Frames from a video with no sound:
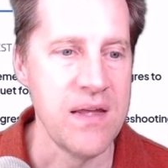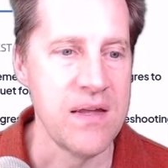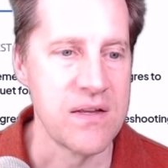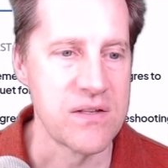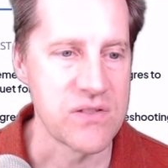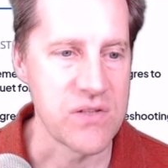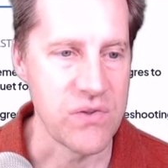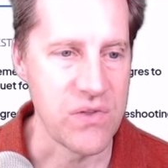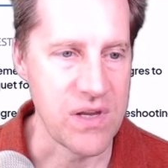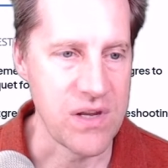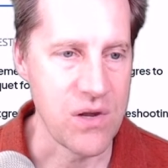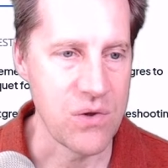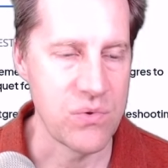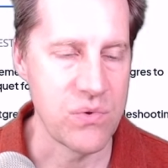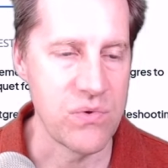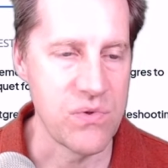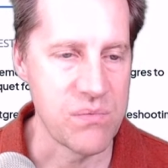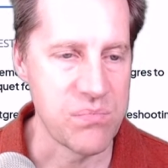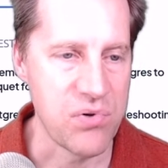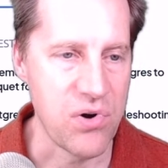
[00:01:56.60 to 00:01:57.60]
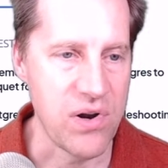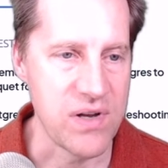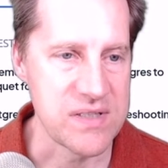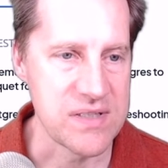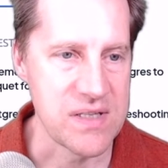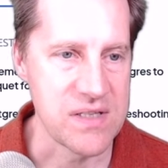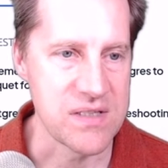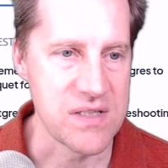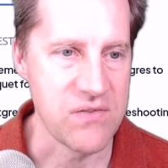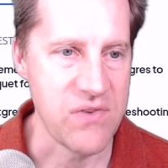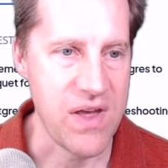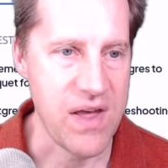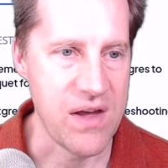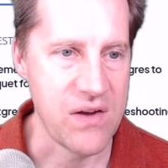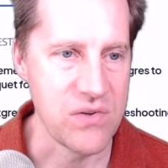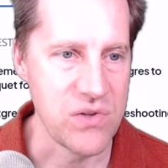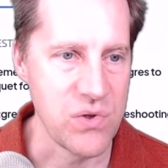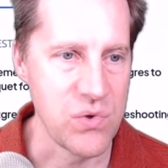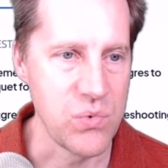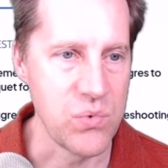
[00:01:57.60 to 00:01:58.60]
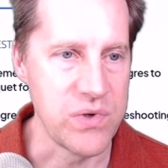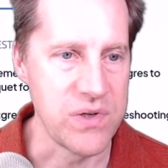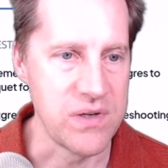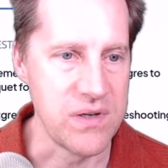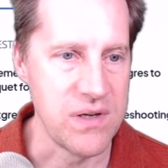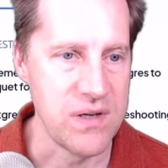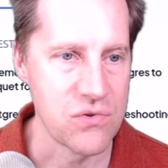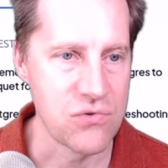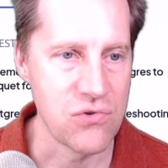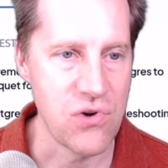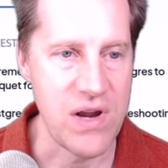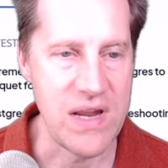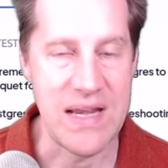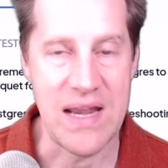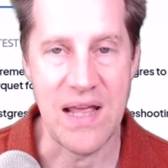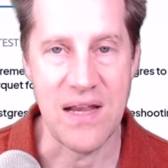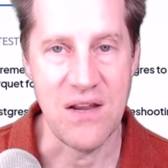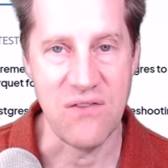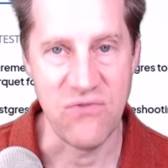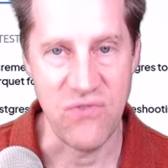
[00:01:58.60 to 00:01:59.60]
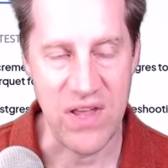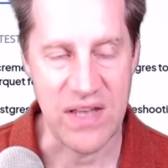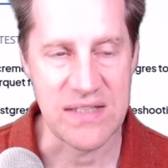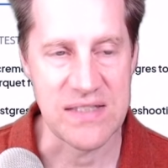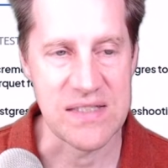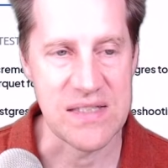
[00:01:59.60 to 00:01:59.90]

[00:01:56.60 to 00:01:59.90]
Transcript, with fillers: So they go through the process of how you would create an events